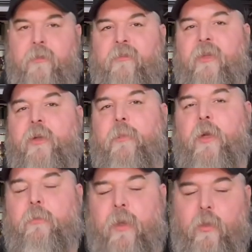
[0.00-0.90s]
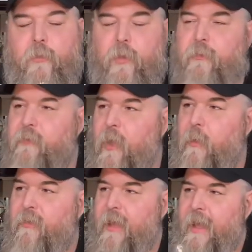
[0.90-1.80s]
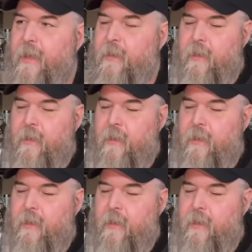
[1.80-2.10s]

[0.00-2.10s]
and single barrel proof, go with that.